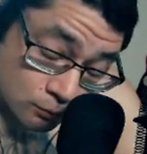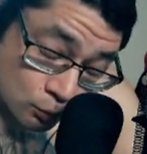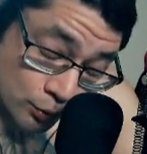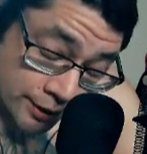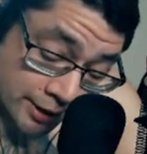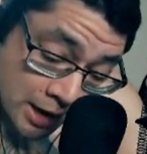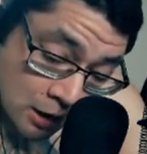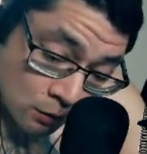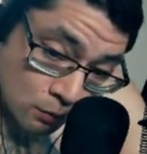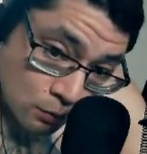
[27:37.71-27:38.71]
written
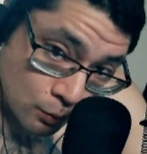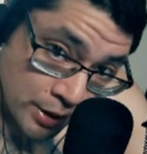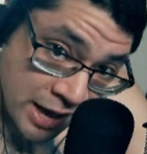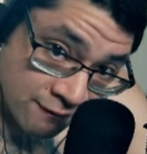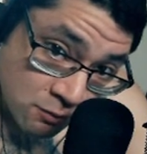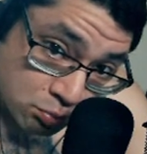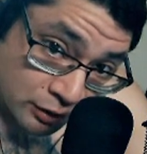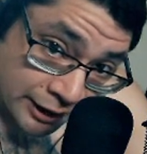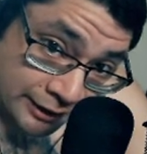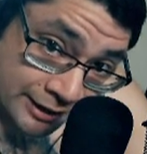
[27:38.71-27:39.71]
out. We have it
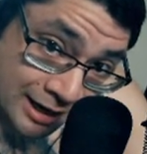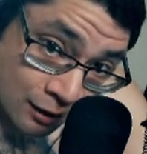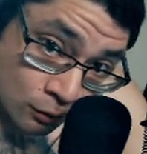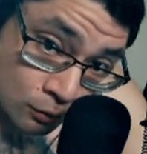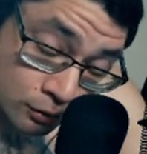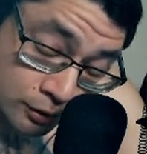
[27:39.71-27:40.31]
planned out.